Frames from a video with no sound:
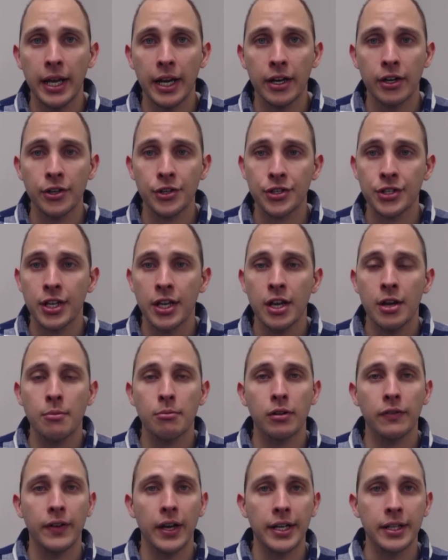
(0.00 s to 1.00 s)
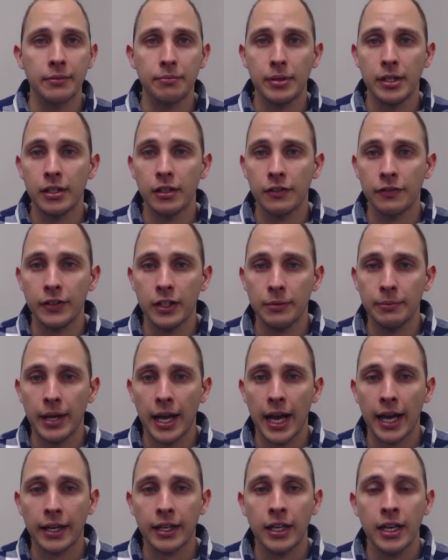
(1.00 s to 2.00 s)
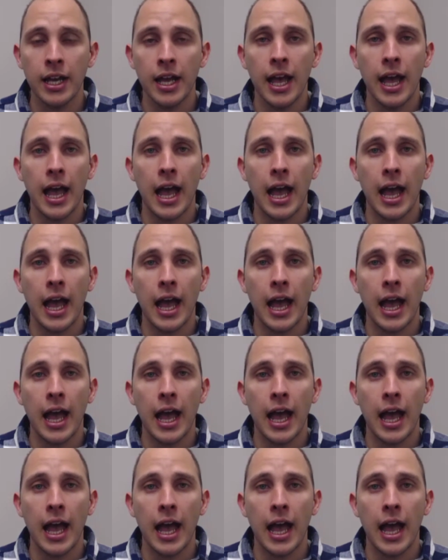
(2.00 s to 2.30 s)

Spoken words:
pairs, providing peer feedback.